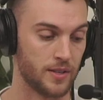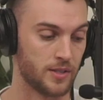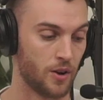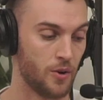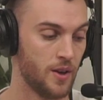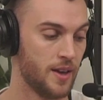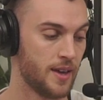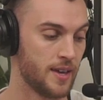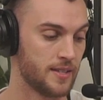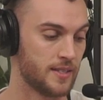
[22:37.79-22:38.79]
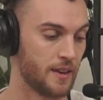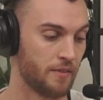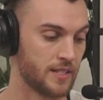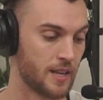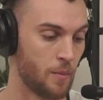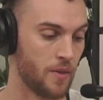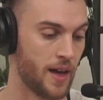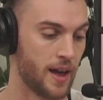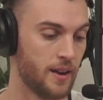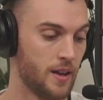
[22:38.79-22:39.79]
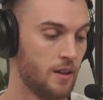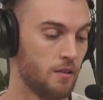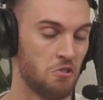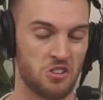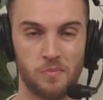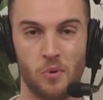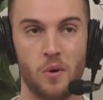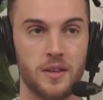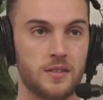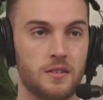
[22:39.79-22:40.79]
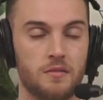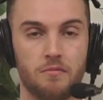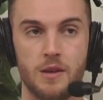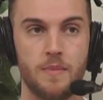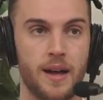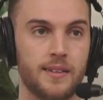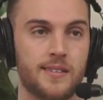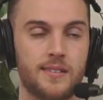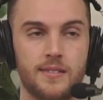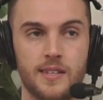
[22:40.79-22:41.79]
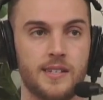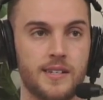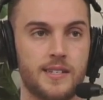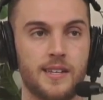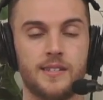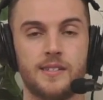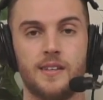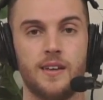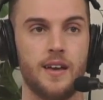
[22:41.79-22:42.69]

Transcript: So he is definitely someone that lots of points, rebounds, decent assists.